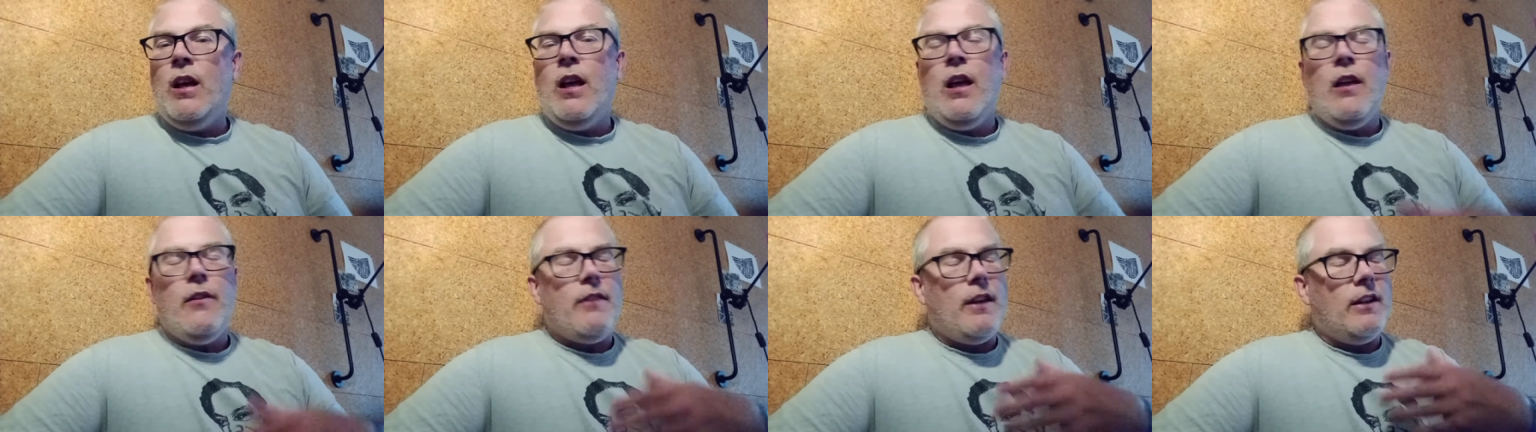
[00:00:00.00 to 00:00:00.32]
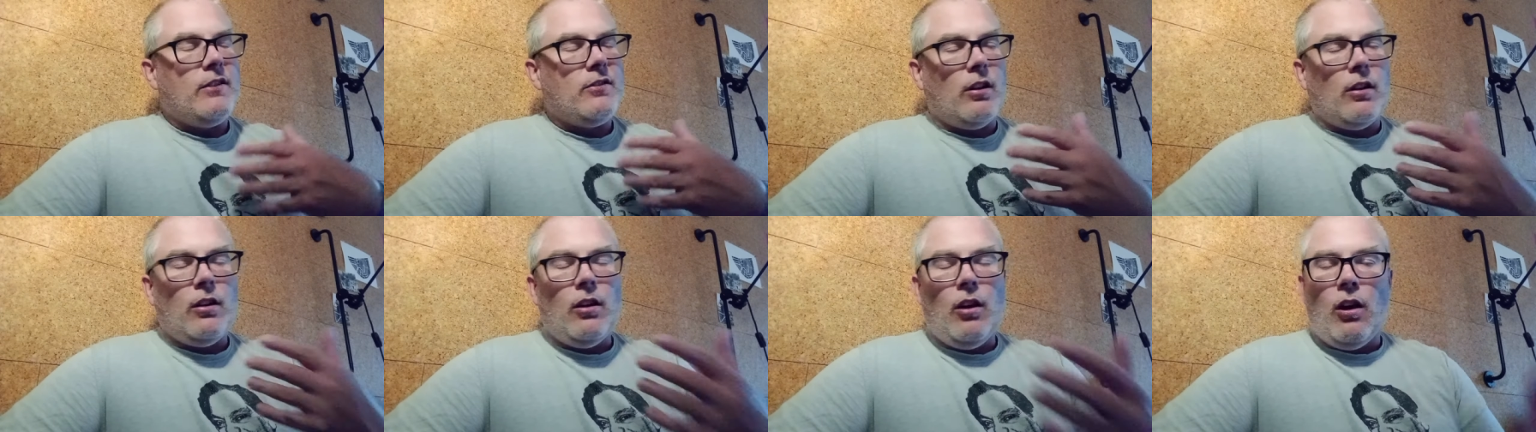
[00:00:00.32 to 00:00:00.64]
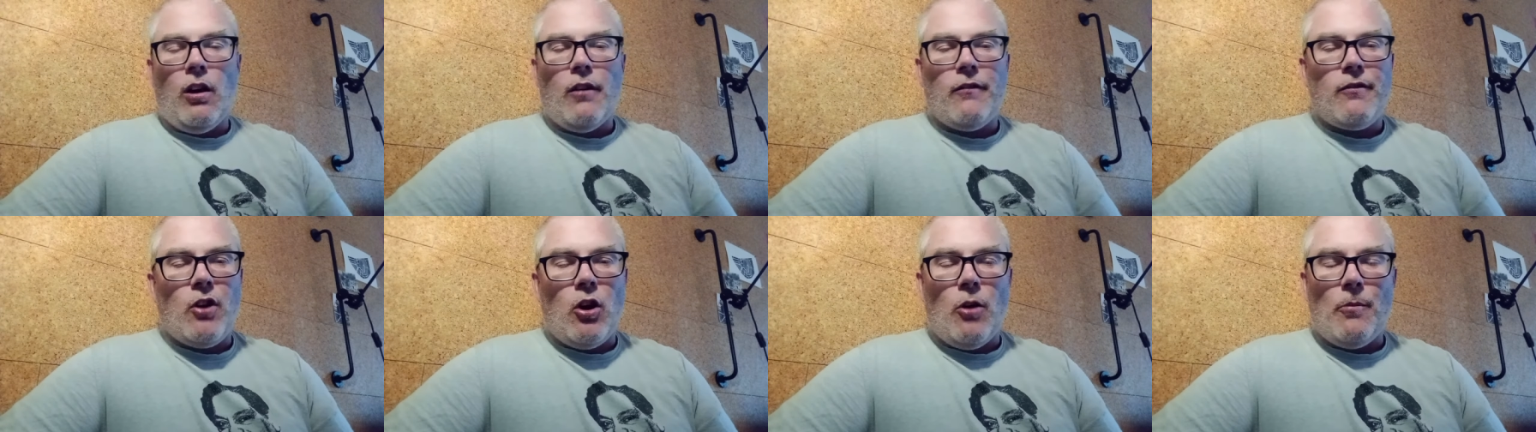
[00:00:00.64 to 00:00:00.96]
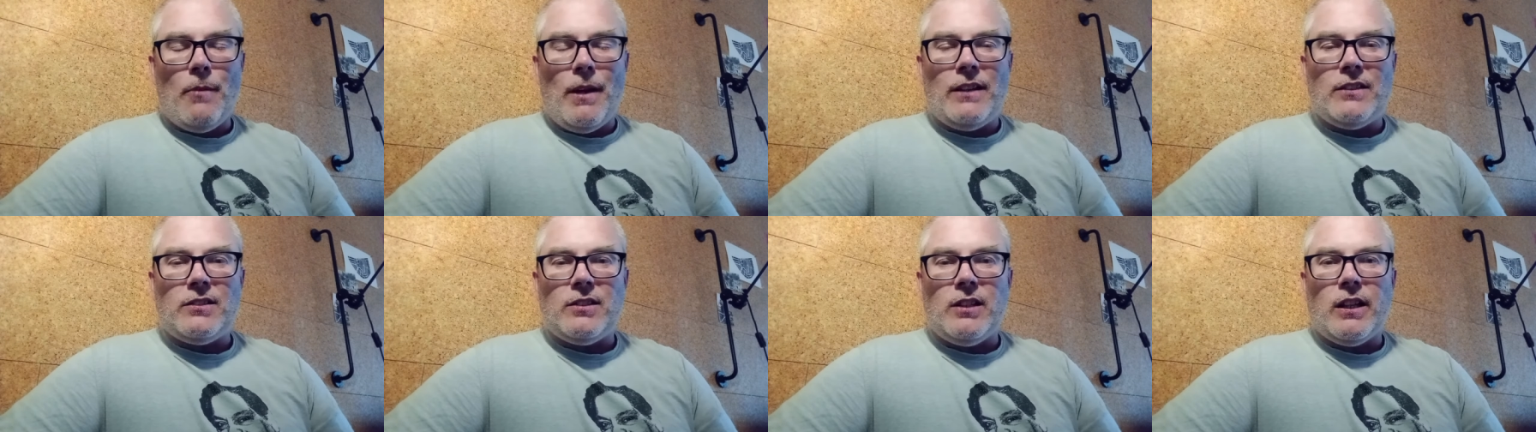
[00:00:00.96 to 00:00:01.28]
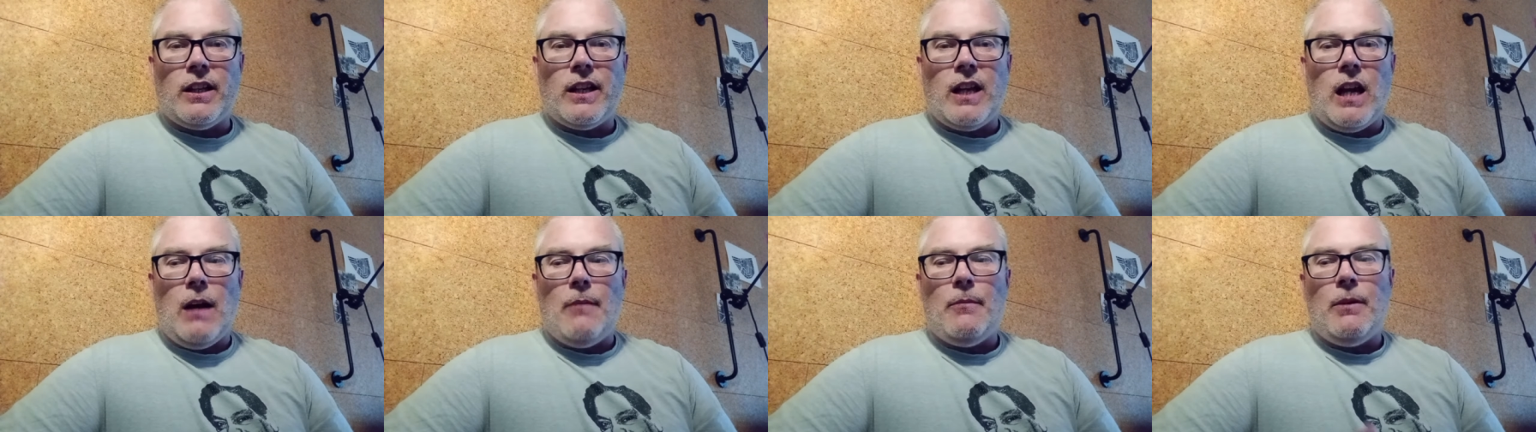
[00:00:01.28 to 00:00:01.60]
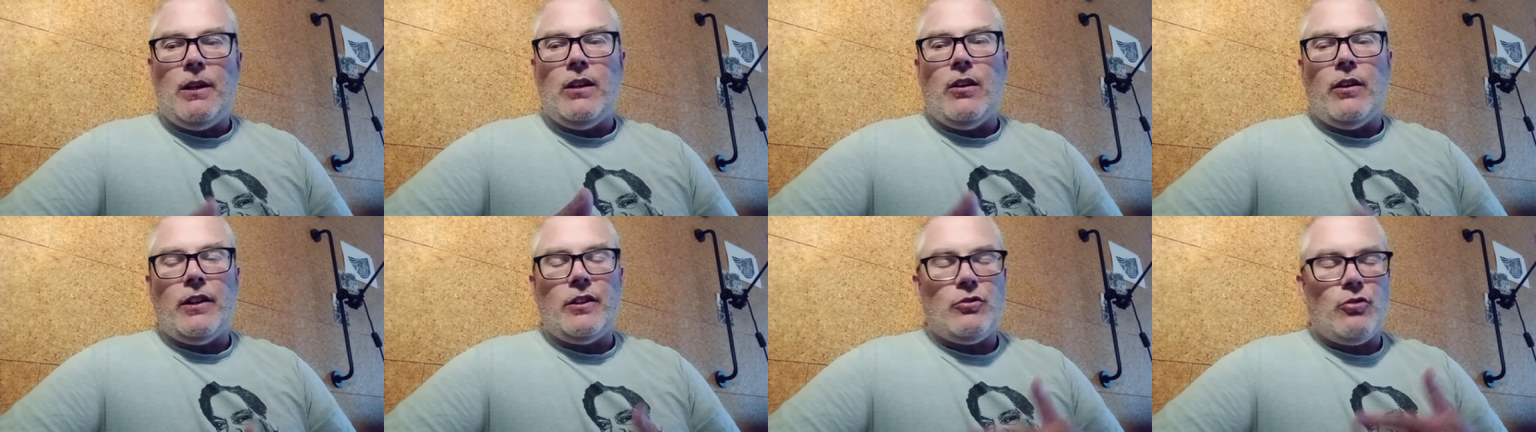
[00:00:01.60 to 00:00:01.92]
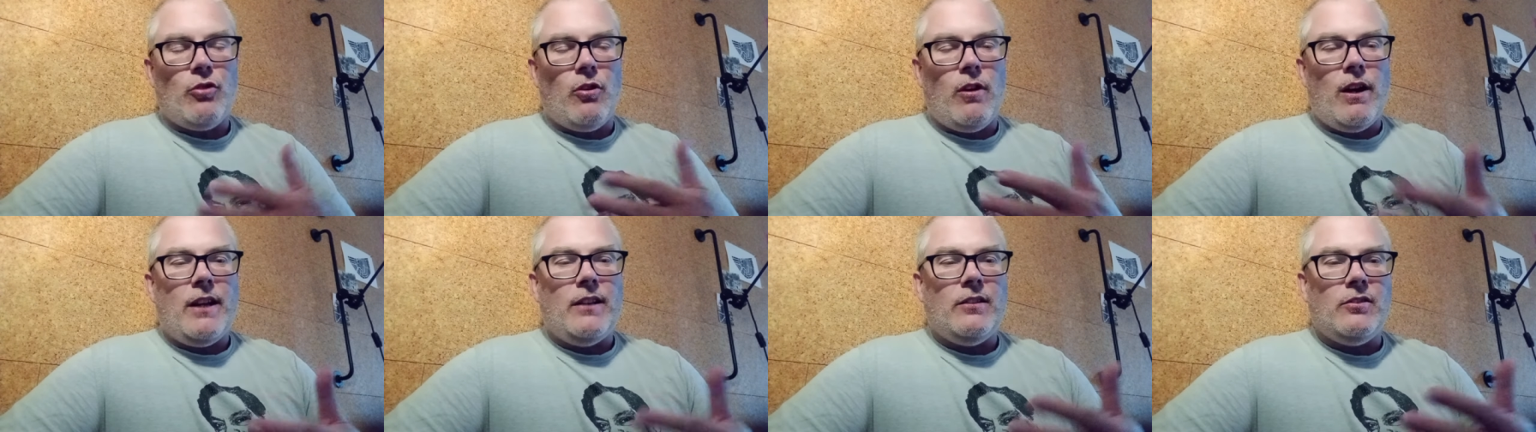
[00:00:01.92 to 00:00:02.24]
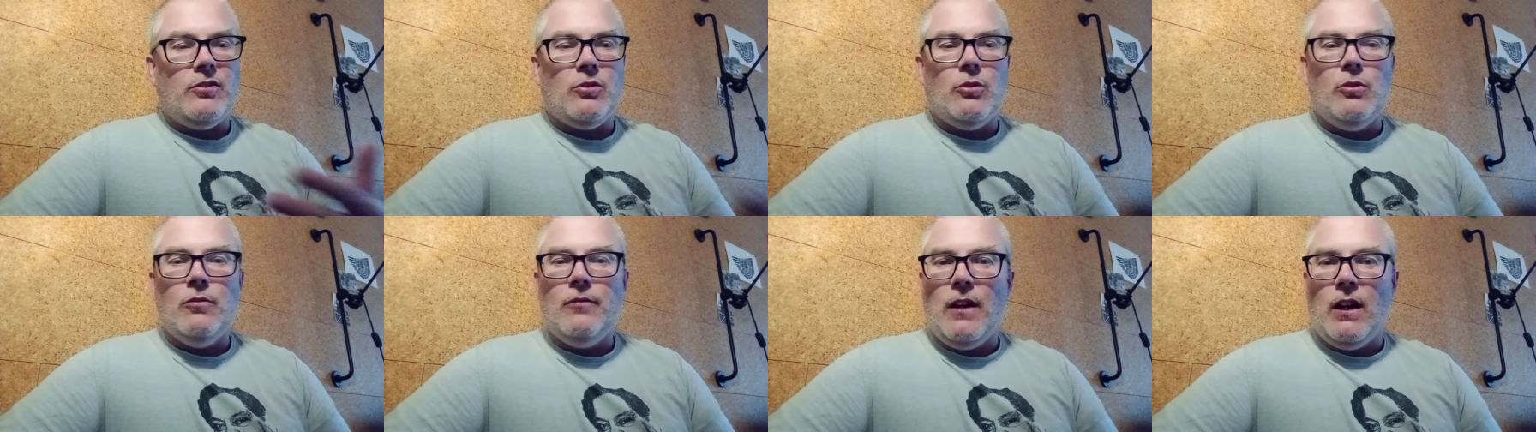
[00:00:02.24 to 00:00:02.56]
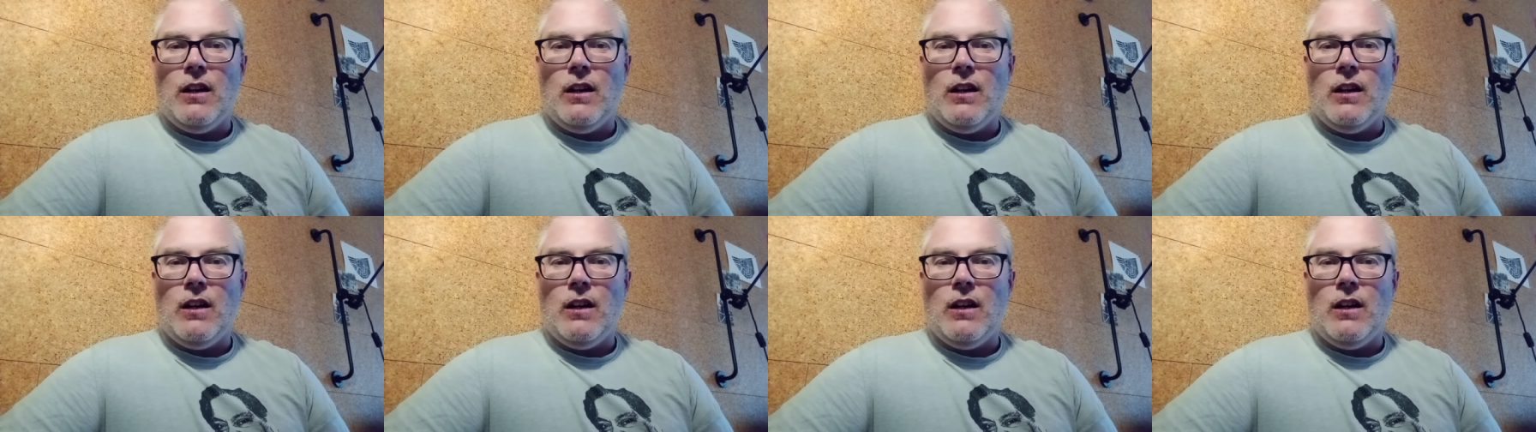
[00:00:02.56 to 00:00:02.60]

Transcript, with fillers: There's a lot of comments that come in. I try and sort of